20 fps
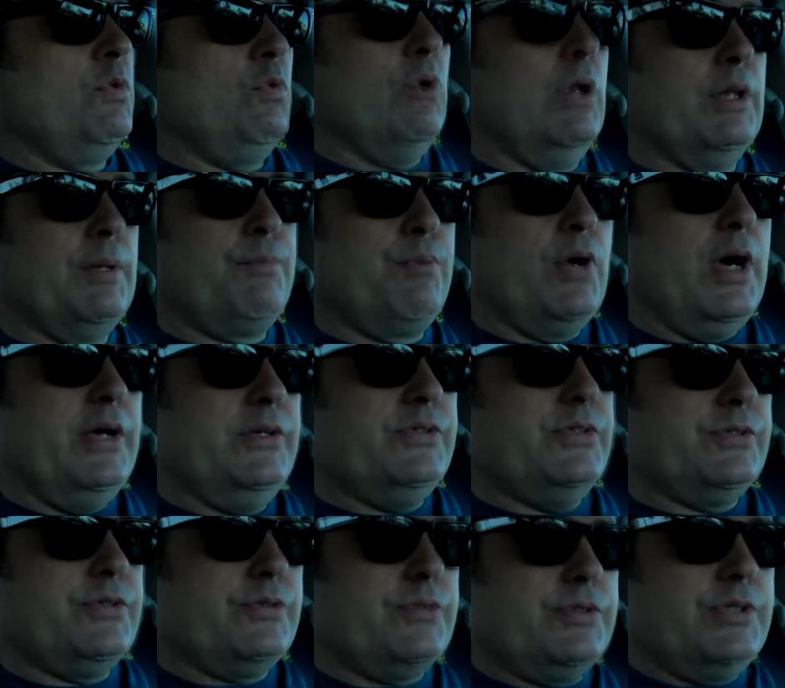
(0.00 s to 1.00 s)
while the
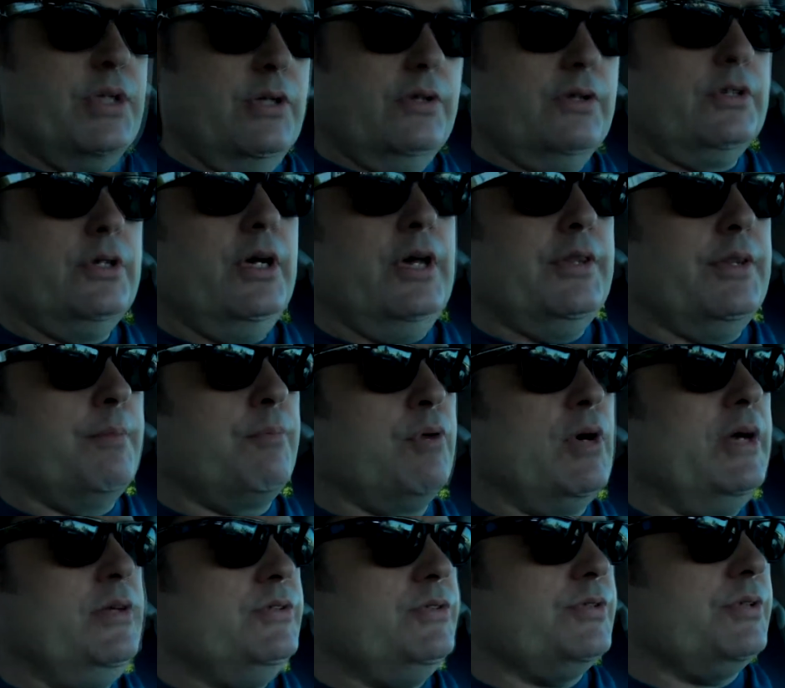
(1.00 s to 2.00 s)
prices are still good. The
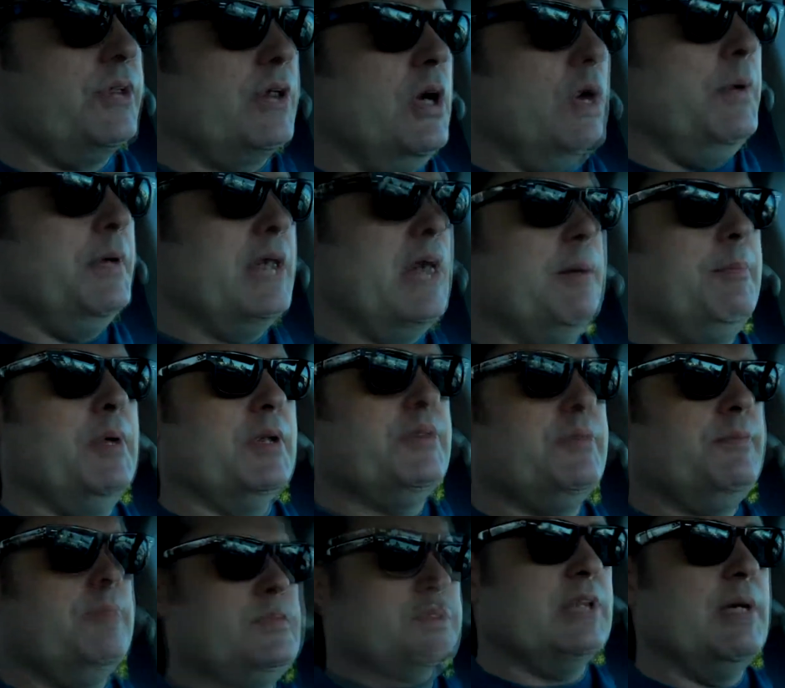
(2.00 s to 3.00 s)
prices are going up
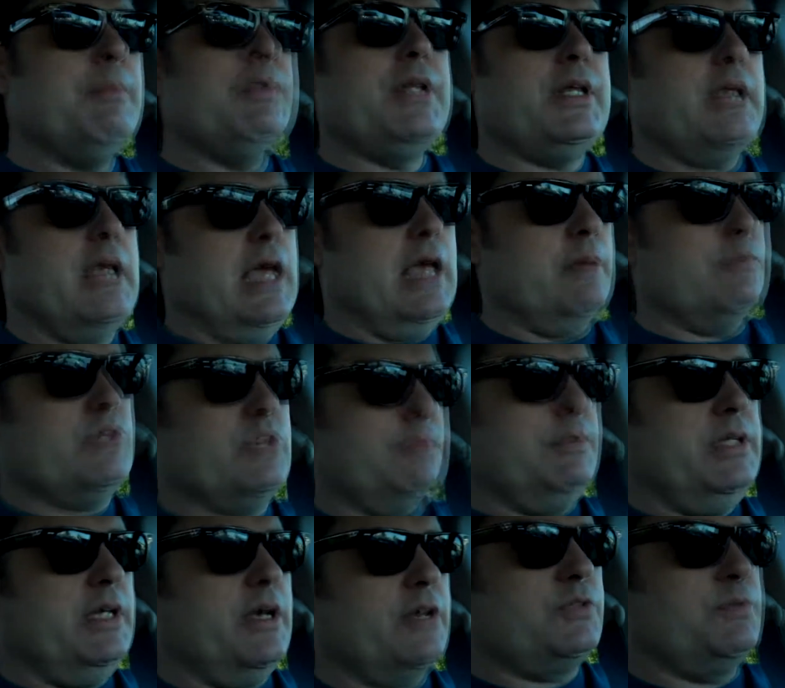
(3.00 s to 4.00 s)
on some of the games, some
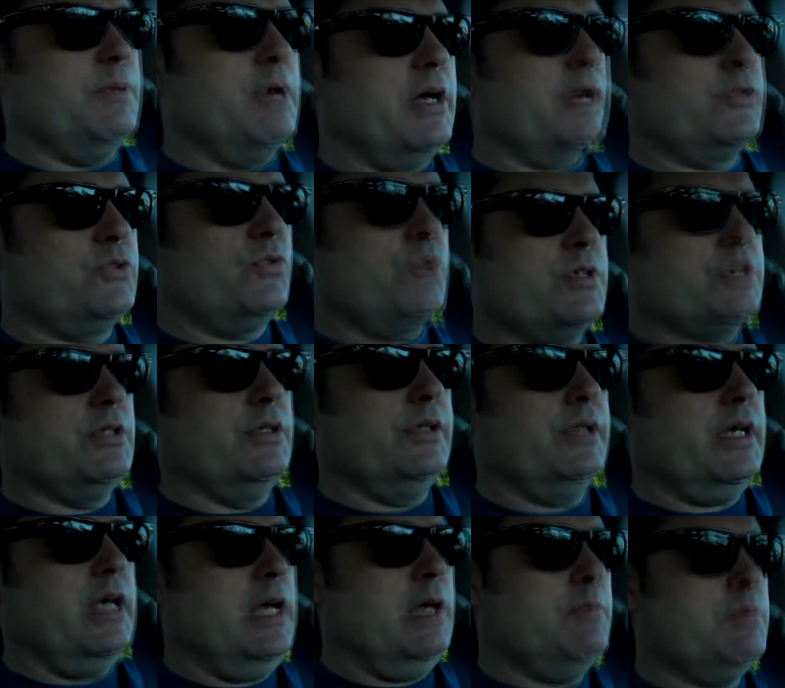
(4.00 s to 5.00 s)
of the Xbox original
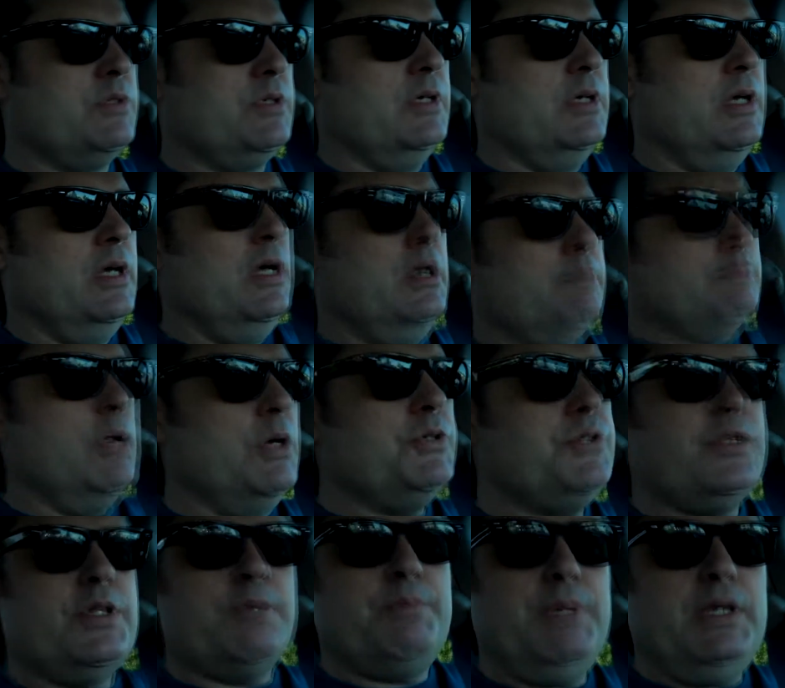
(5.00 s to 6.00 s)
games.
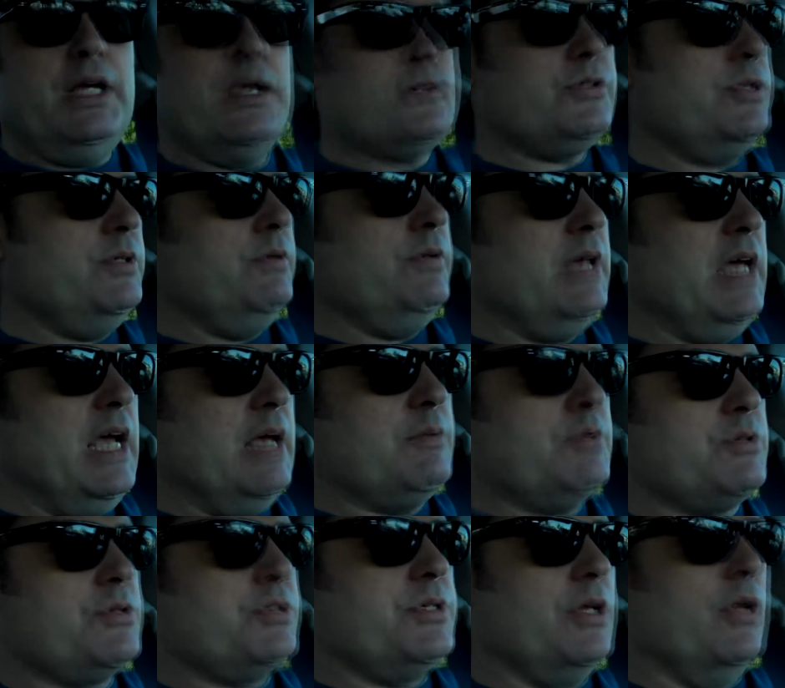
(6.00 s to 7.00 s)
Most of the P S two
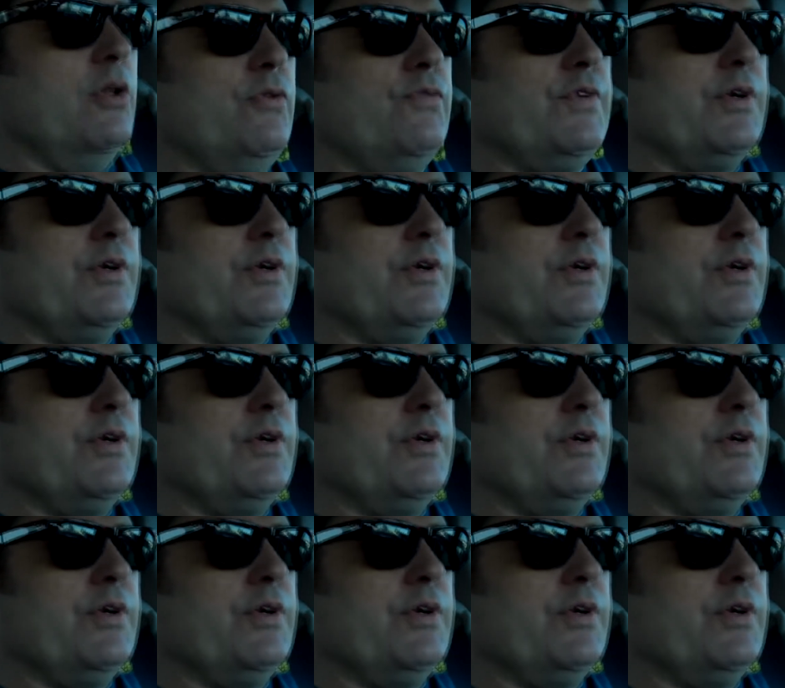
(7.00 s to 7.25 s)
games are still